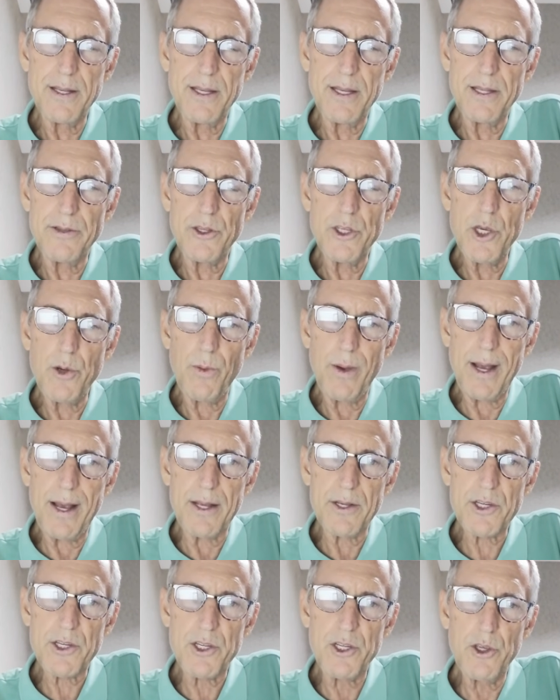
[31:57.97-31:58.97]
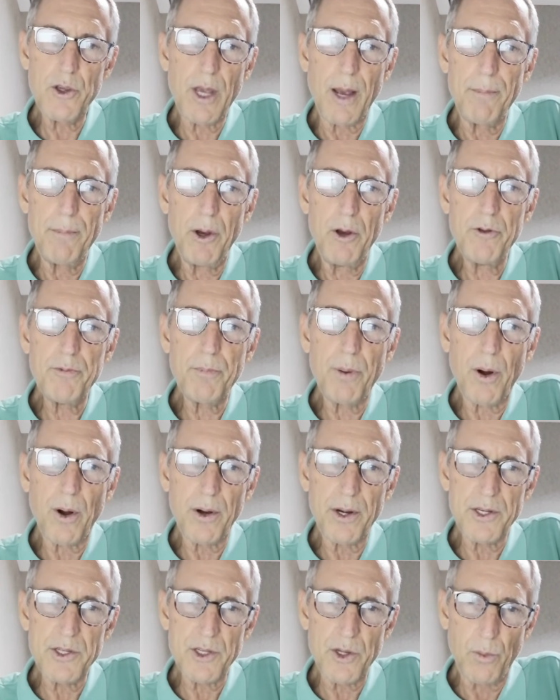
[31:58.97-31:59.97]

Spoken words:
in the U.S., you got both parties